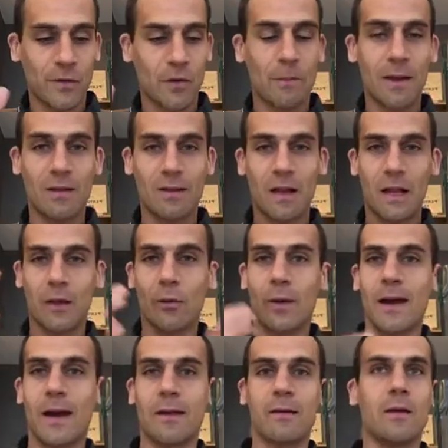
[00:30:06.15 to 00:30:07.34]
So basically, we
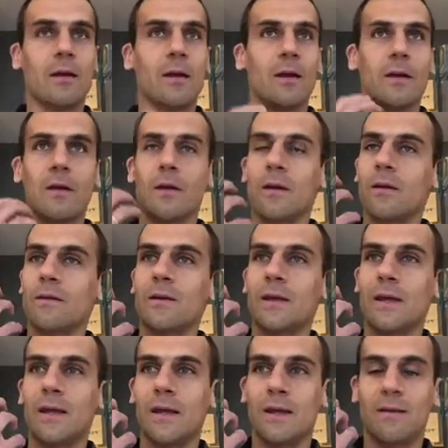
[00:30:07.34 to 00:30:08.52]
had
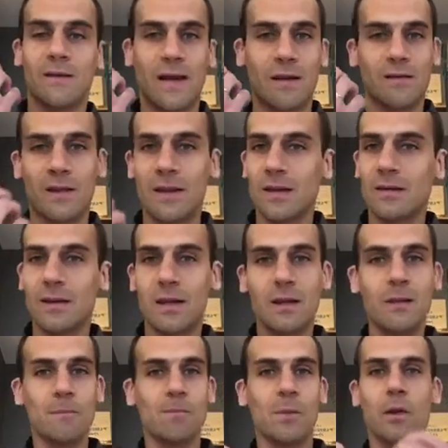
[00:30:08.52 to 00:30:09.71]
the
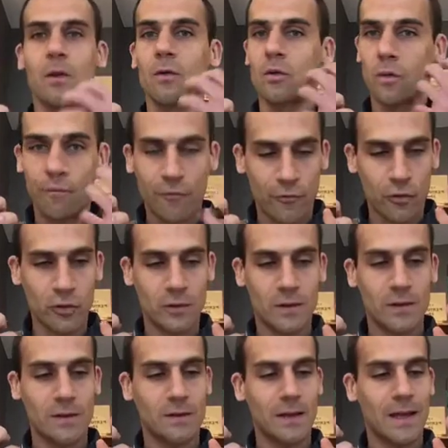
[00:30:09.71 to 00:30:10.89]
acidity, the
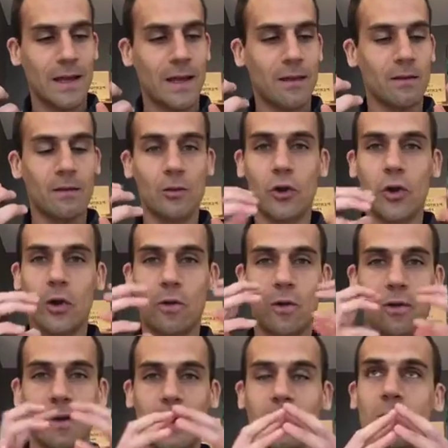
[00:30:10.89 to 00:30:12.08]
fruit, and just a
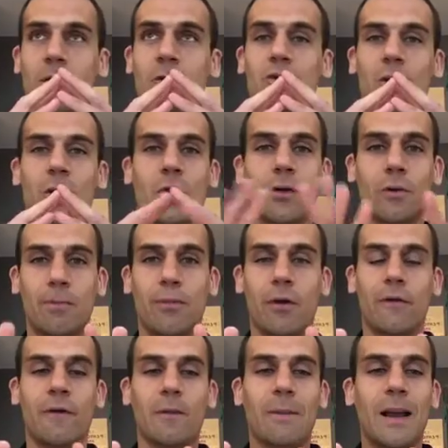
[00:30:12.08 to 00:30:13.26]
nice concentration and
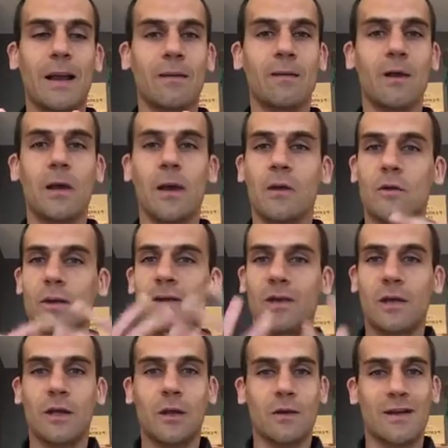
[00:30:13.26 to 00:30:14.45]
perfect balance. So it's a
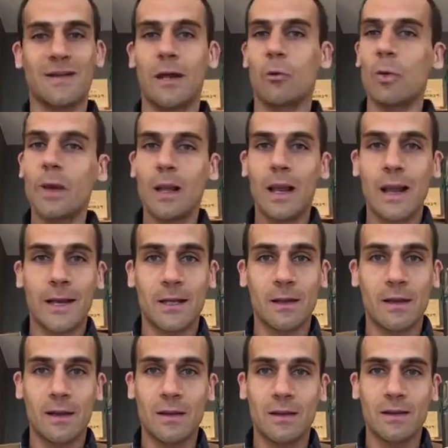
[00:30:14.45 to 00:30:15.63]
year that I really
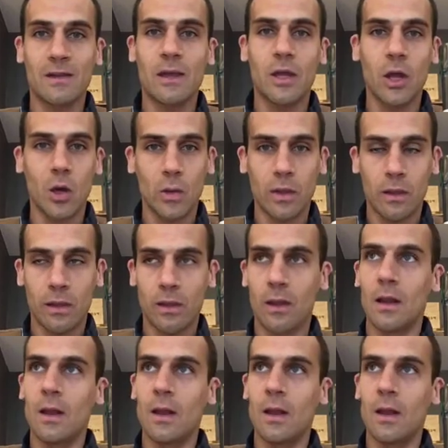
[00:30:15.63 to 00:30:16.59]
liked in its youth.